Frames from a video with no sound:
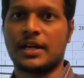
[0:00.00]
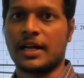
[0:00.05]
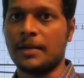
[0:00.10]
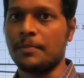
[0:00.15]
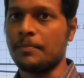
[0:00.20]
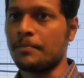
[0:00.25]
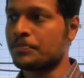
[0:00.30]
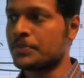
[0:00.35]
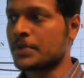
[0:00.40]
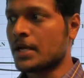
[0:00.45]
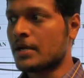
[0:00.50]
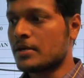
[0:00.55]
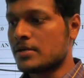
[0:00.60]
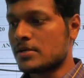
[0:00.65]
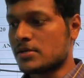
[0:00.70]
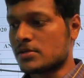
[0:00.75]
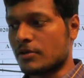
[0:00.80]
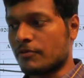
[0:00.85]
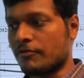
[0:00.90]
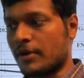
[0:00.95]
type
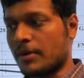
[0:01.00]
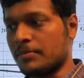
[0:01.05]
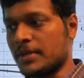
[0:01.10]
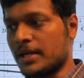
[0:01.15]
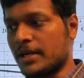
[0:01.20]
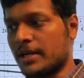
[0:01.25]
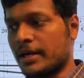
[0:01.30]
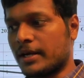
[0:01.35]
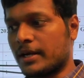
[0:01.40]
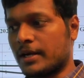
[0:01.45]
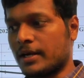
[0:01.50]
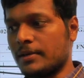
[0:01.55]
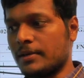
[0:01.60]
so from the data